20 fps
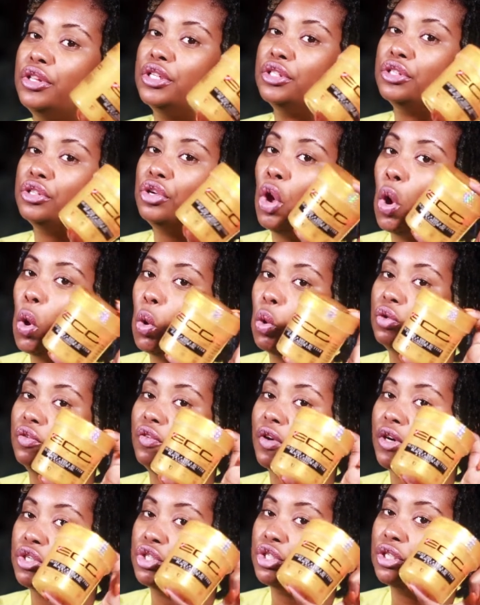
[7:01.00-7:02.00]
this gold
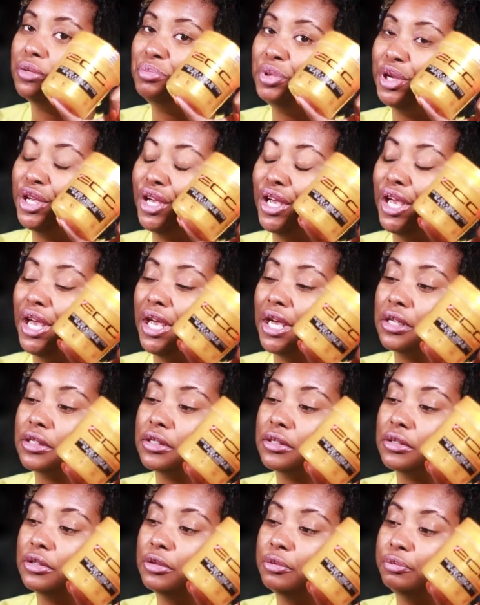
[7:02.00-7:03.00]
version being
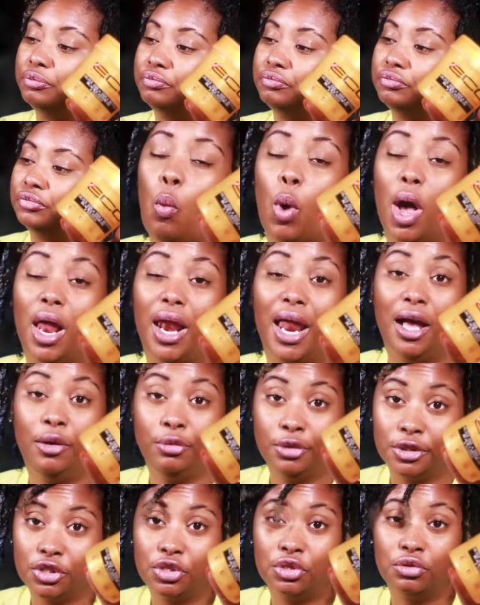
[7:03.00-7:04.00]
canceled, while I
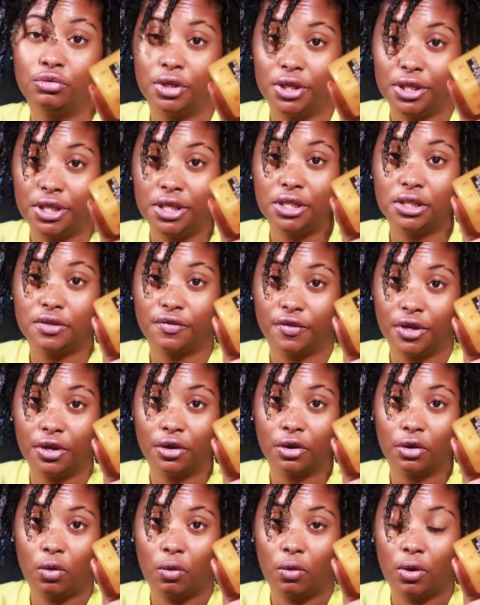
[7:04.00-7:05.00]
was doing these
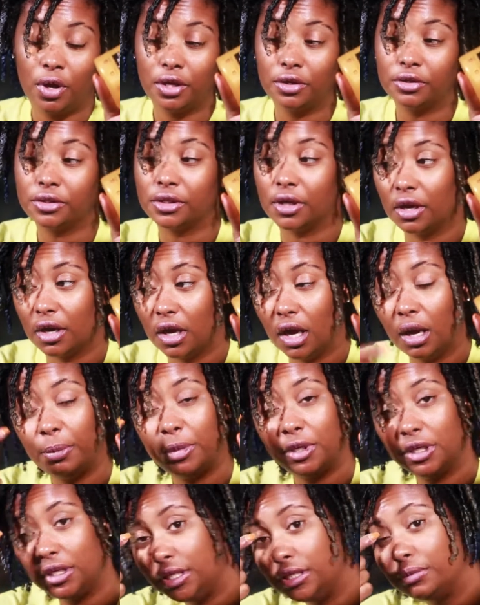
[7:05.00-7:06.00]
finger coils, a
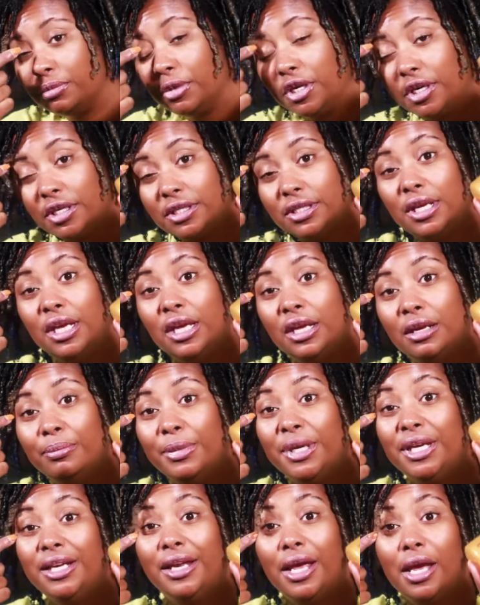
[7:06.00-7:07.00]
couple of these mugs hit
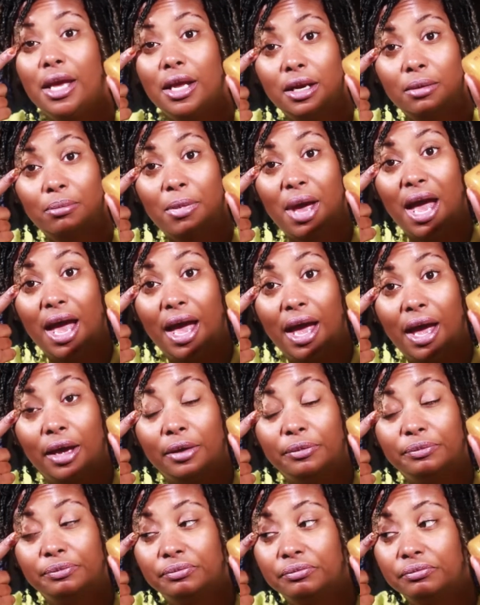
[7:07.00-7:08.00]
me dead in my eye.
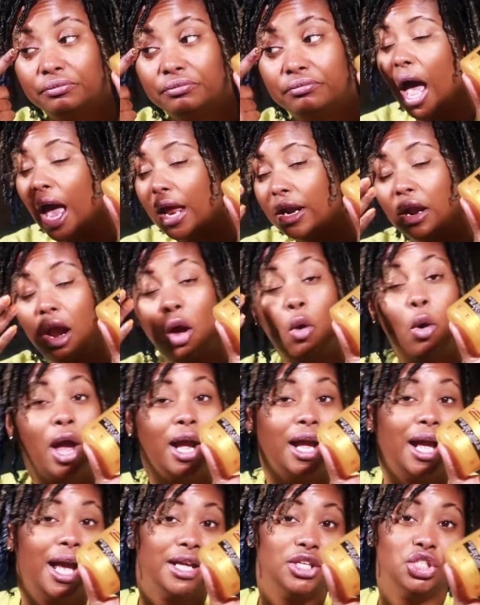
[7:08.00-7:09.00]
I know
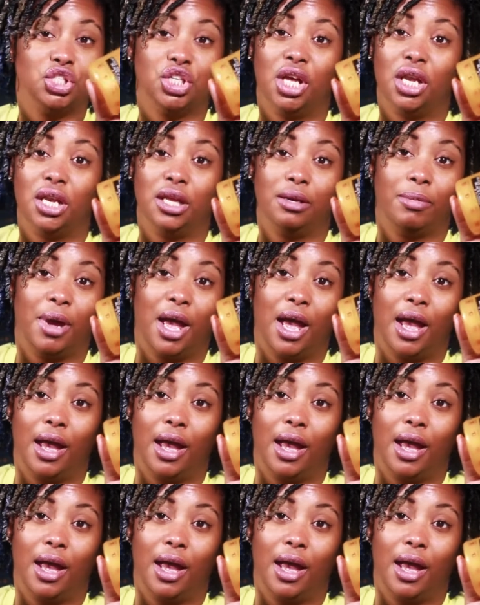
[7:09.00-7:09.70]
I got gel in my